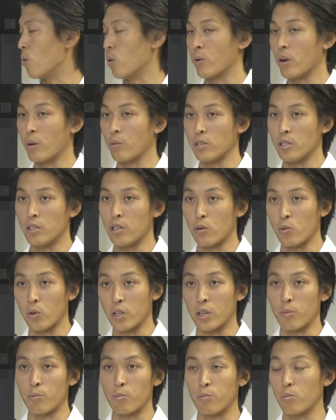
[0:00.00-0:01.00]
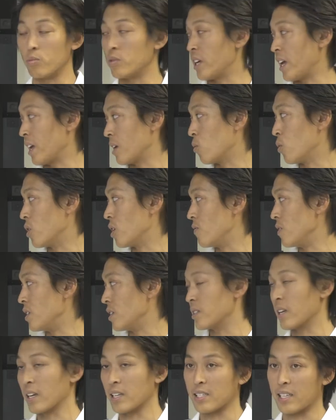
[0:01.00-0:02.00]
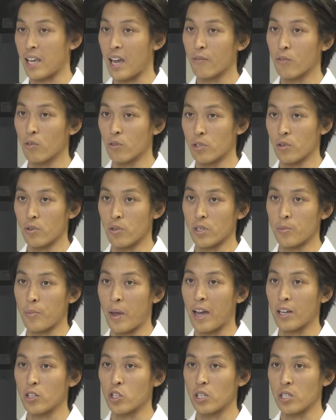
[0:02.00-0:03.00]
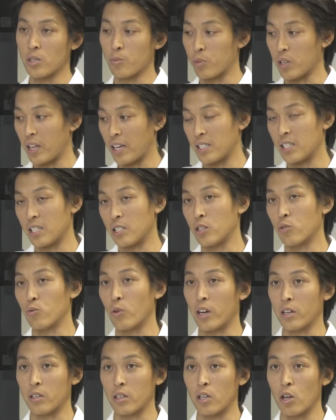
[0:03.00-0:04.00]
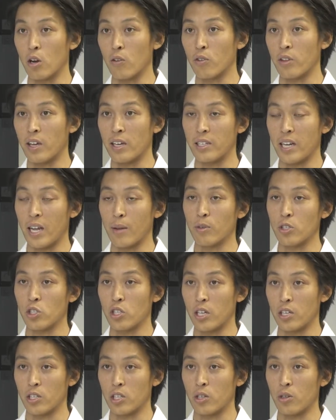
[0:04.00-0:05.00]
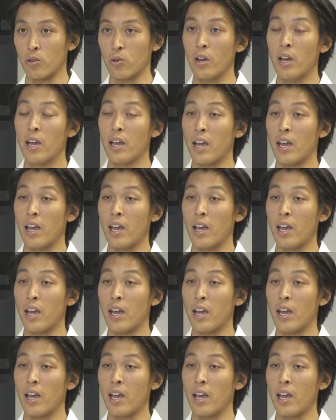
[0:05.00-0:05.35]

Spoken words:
what we're able to do, we can take one of these like scaffolds or these patches, place it directly over that damaged tissue,